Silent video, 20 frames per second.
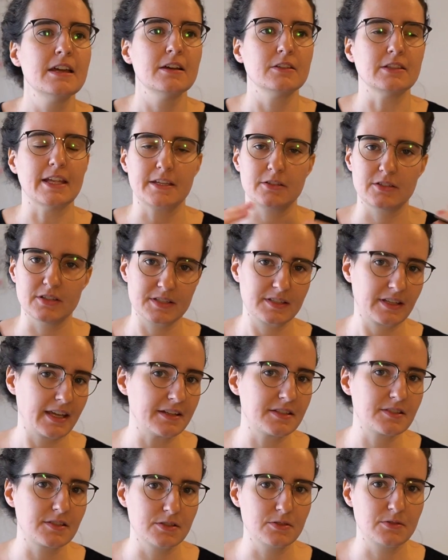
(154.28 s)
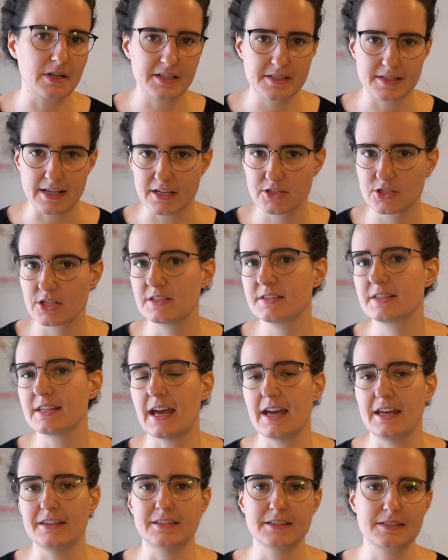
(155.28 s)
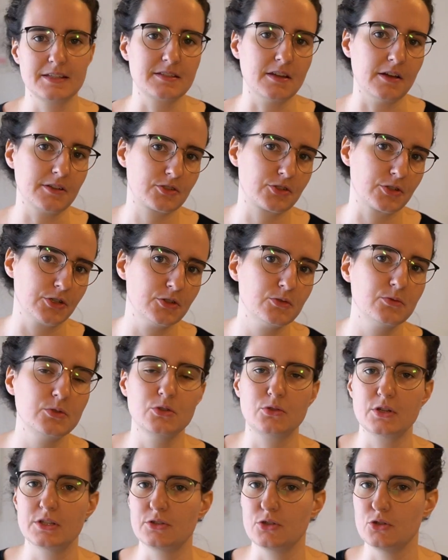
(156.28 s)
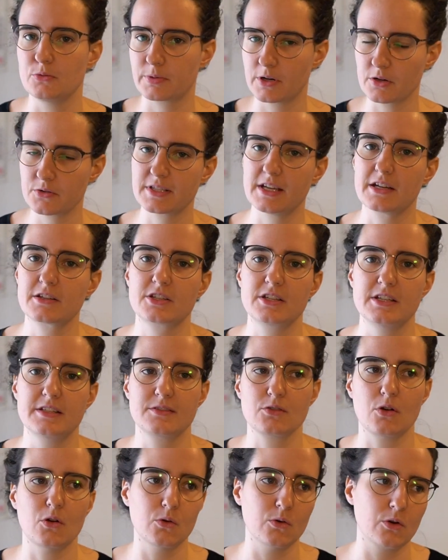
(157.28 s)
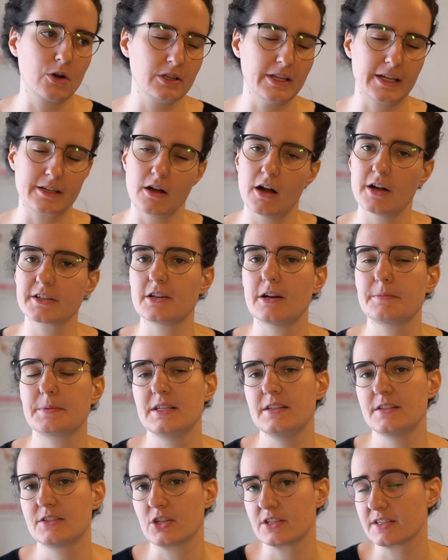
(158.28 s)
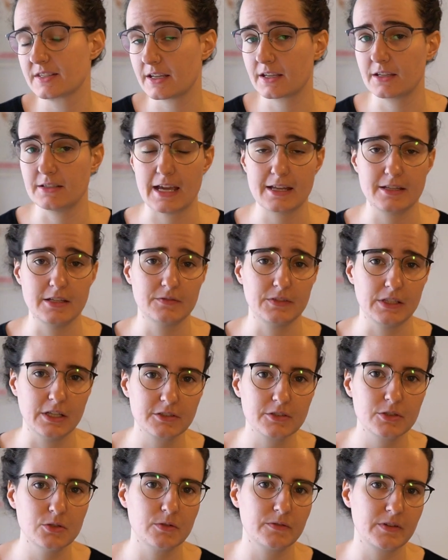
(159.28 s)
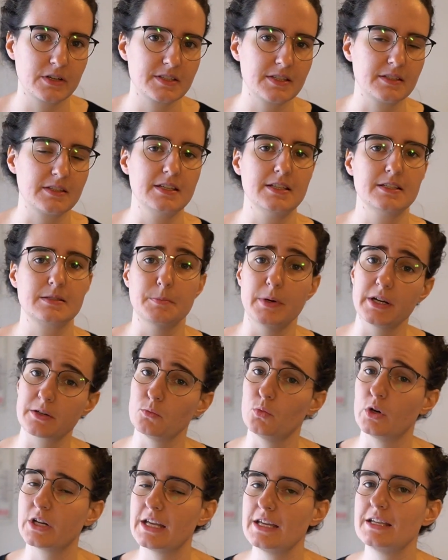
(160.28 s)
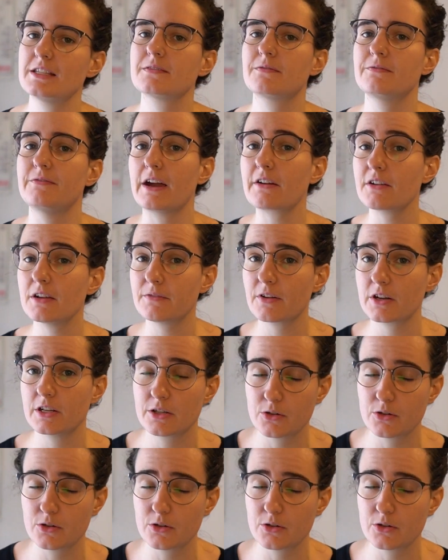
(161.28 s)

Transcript: gets to do dissections, and this is not true. You can do prosections or autopsies just like in any of the other universities, but what is very